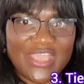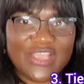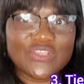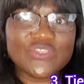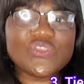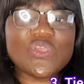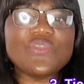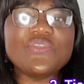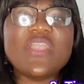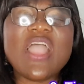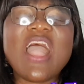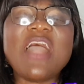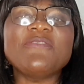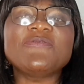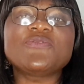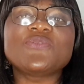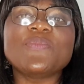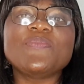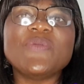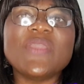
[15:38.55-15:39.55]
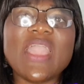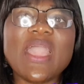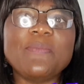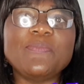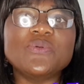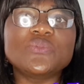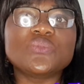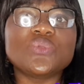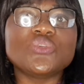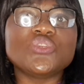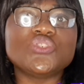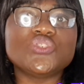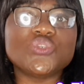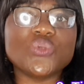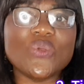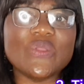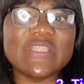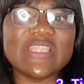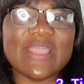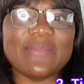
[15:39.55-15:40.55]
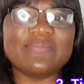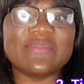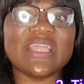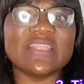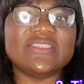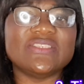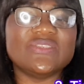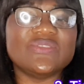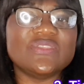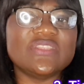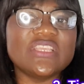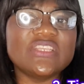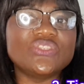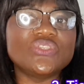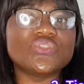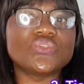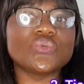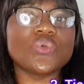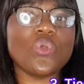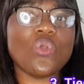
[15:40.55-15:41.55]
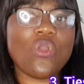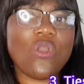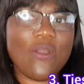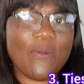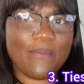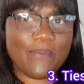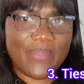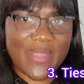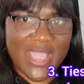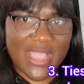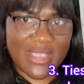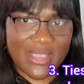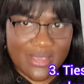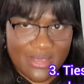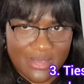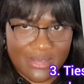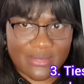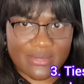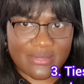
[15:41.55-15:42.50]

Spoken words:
So you have to be able to show them that you need to come back.